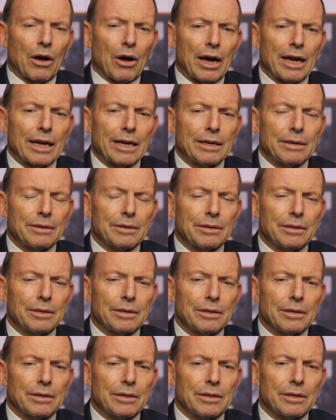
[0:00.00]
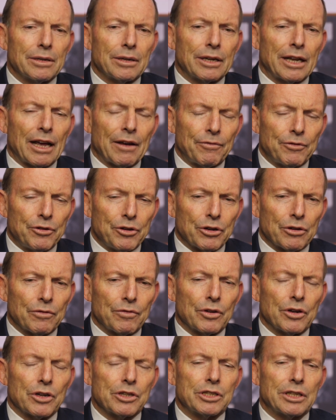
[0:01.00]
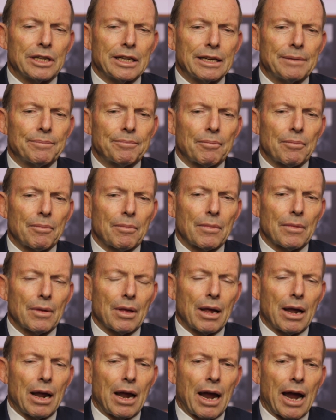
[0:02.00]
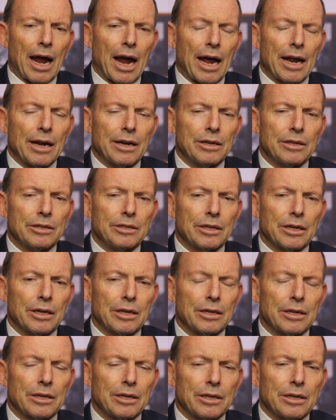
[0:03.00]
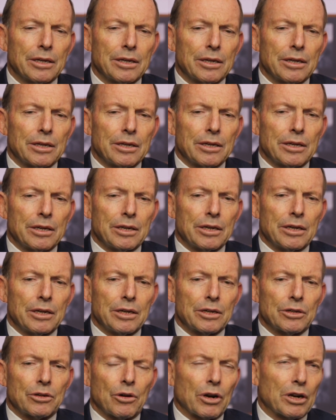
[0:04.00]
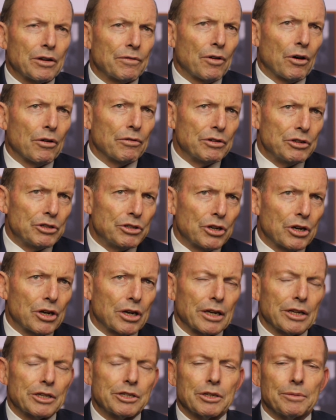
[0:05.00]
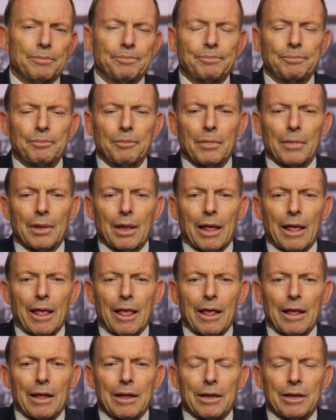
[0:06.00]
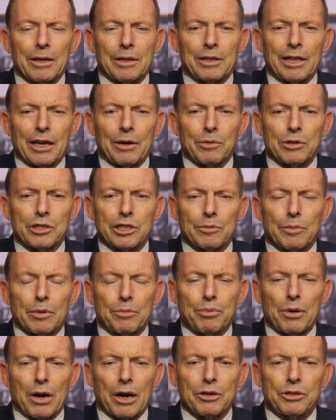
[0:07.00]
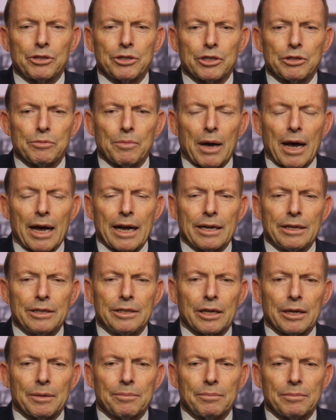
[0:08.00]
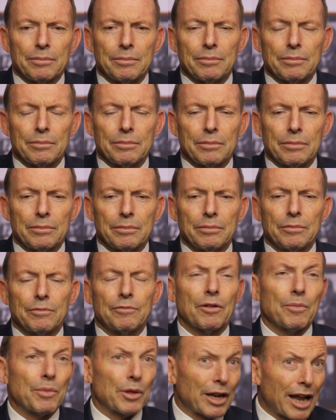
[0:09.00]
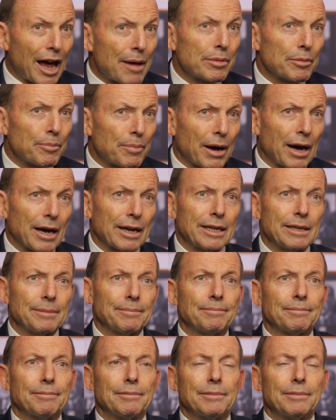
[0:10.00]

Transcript: I left university and got involved in journalism, there were some approaches made from the Labor Party.